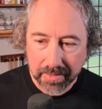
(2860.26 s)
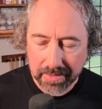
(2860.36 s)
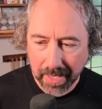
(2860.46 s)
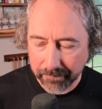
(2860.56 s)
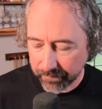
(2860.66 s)

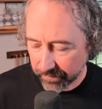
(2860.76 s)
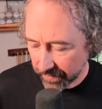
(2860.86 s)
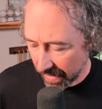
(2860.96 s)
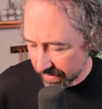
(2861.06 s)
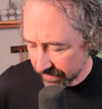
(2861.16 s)
Yeah,
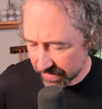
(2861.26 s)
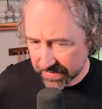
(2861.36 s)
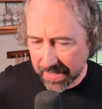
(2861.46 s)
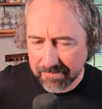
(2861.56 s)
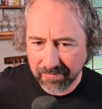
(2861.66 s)
kind of the
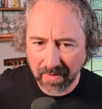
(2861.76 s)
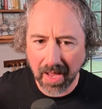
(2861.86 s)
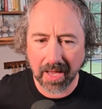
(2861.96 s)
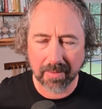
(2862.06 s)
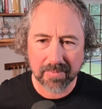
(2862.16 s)
same
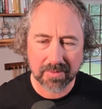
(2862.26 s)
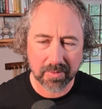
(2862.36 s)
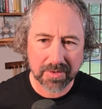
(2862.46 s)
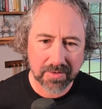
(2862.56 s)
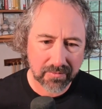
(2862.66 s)
vibes,
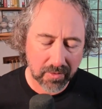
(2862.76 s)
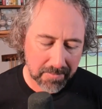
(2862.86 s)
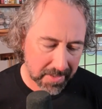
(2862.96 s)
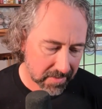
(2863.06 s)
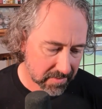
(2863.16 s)
which for
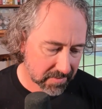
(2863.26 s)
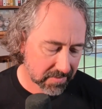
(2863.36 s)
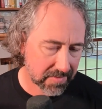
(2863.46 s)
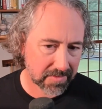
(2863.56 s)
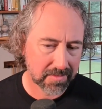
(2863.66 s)
me
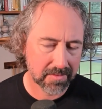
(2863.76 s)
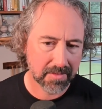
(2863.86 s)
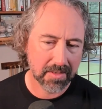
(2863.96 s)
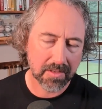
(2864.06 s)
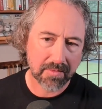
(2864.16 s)
is
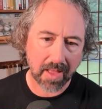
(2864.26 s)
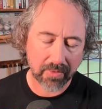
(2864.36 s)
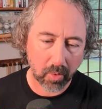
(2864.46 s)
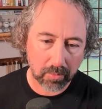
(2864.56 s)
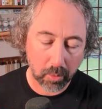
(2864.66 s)

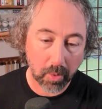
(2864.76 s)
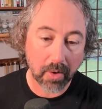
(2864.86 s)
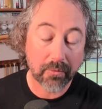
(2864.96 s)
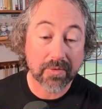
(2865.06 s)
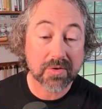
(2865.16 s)
not normal.
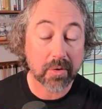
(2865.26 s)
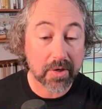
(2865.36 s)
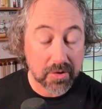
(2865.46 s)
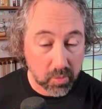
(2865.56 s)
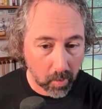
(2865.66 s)
Well, so
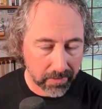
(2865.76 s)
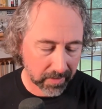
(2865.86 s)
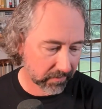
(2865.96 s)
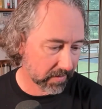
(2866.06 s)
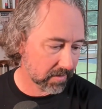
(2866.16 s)
here's one
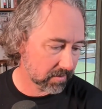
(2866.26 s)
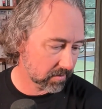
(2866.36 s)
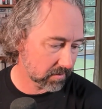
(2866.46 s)
thing that